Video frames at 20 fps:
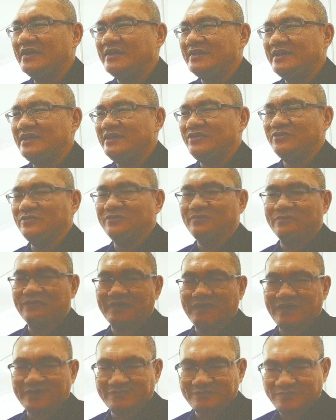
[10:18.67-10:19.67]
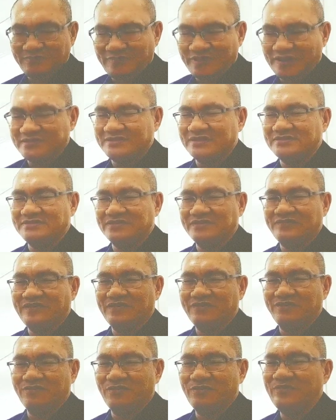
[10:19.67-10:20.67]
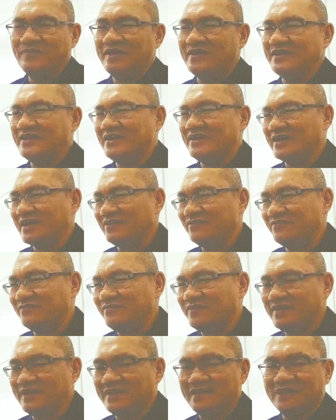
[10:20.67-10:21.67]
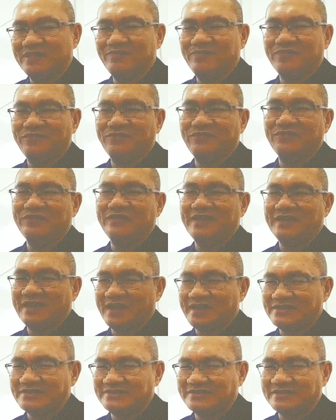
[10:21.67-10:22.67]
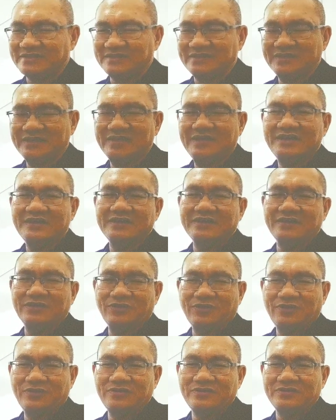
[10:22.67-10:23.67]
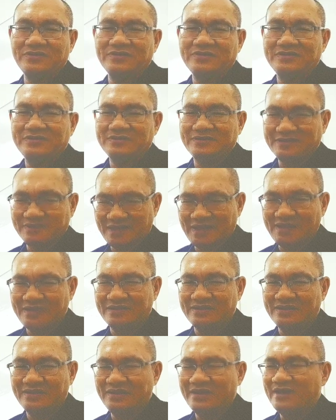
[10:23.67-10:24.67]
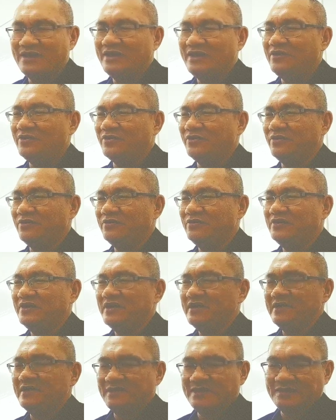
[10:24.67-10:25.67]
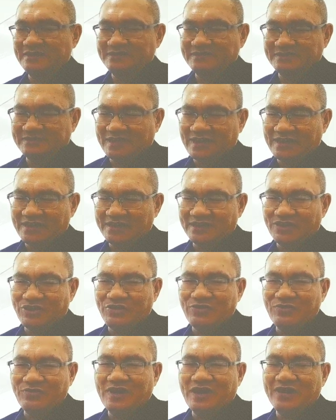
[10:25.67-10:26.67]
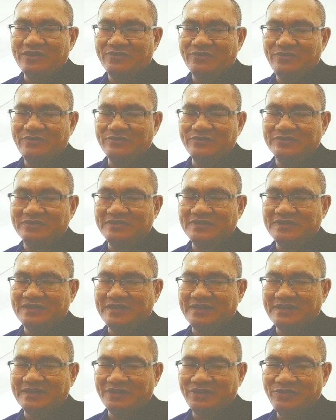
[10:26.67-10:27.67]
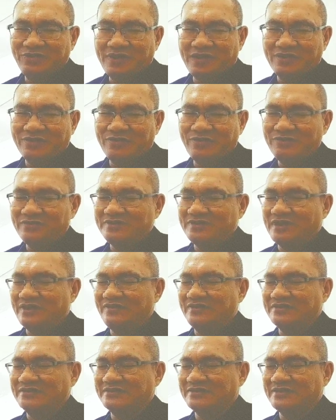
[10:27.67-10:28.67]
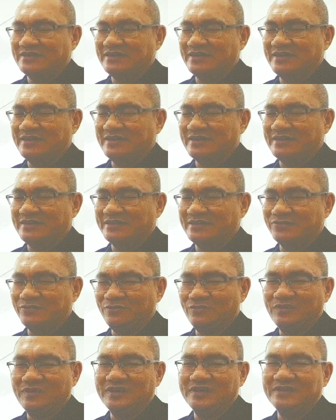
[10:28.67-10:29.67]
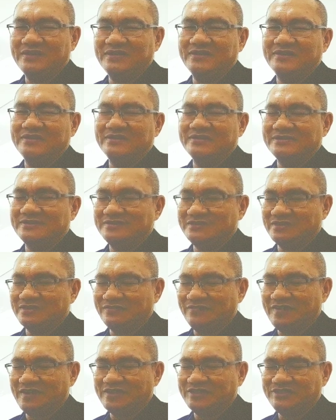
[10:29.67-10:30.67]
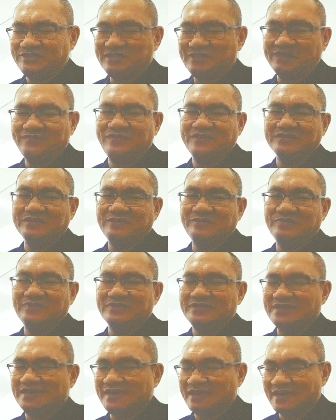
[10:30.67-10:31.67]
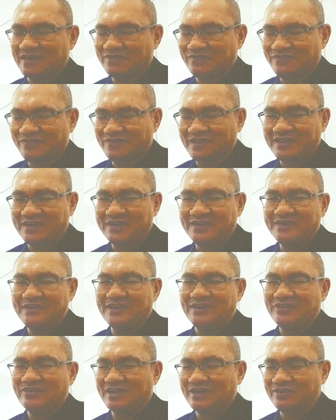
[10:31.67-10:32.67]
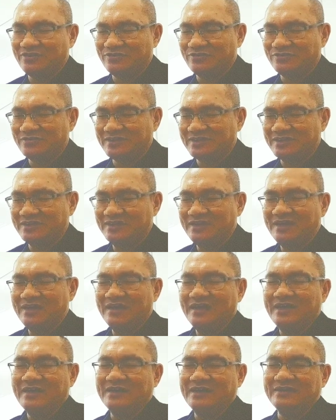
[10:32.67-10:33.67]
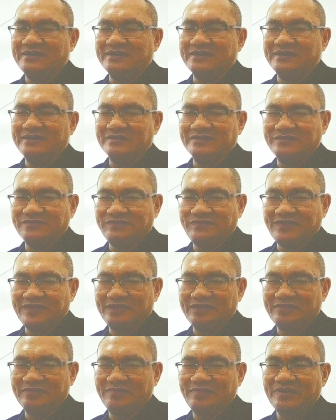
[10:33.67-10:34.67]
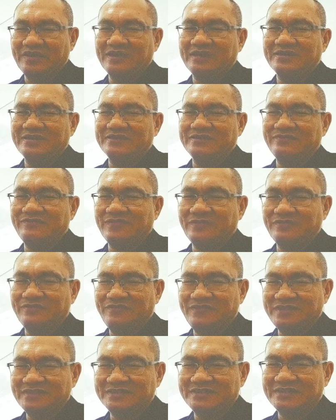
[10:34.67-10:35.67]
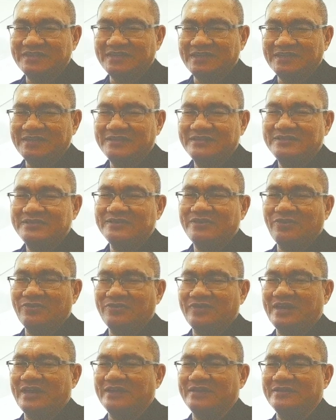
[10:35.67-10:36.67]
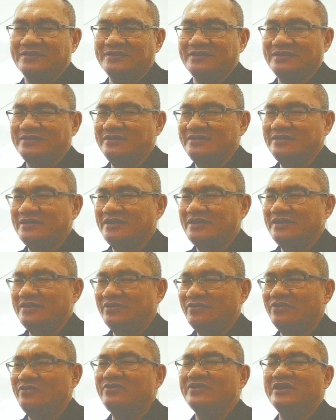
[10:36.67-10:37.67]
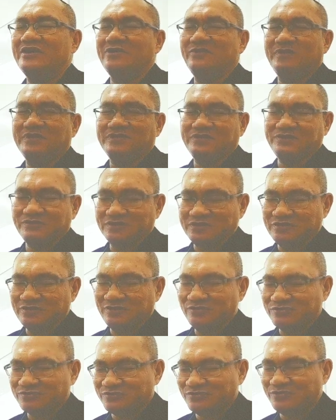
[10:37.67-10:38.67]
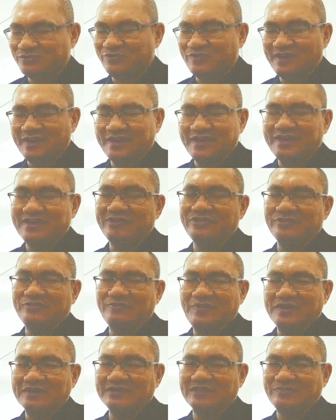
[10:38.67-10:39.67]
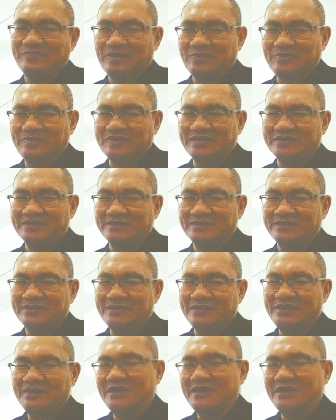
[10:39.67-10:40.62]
then you can pass the survey form and they can fill in before they enter the hall. Can. Or scan QR code. In the QR code, there is a Google survey sheet, for example, that they can fill in and you can know the survey being filled in online. Yeah? Or you can always use the old school way to pass the paper. Yeah?